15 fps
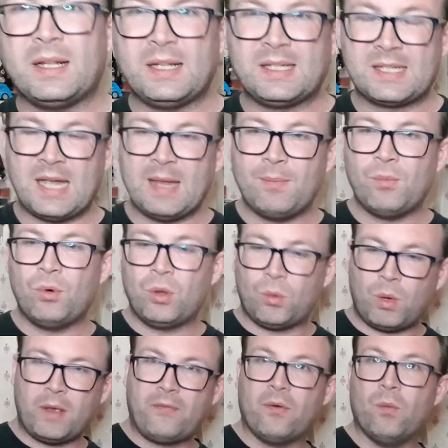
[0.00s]
this came all the
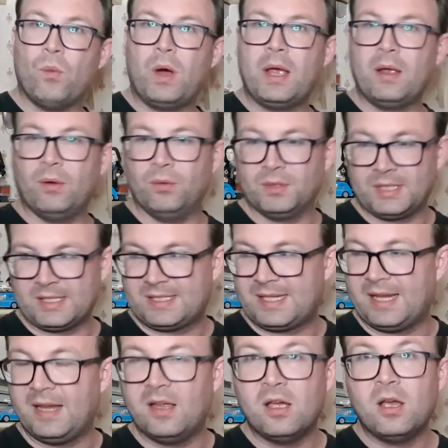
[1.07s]
way from Wales. That's
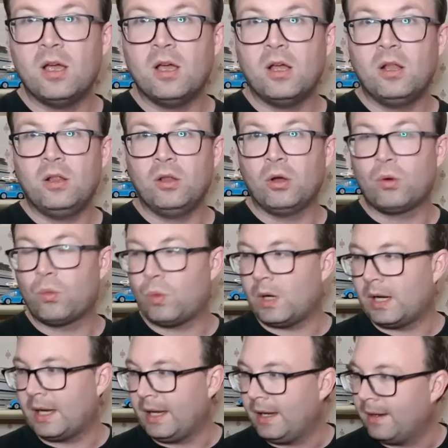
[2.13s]
a long
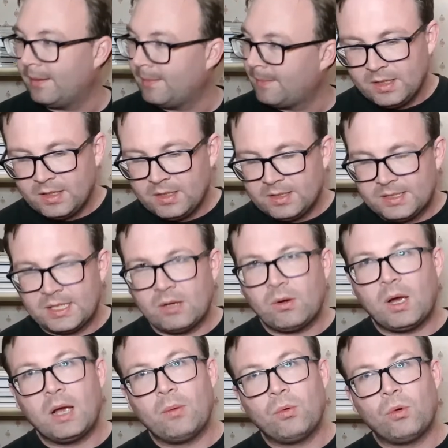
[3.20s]
way. So
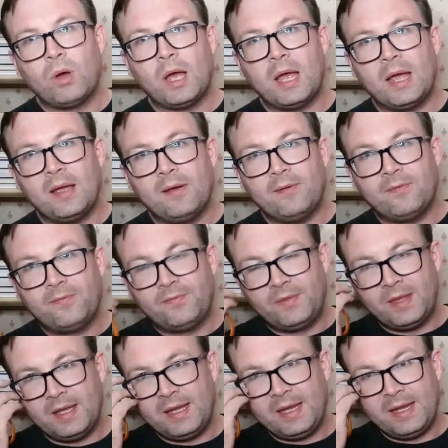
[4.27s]
I will have
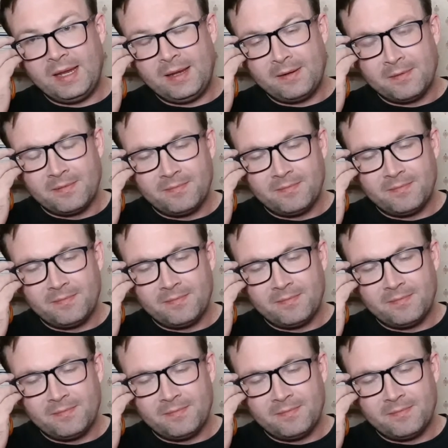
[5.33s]
the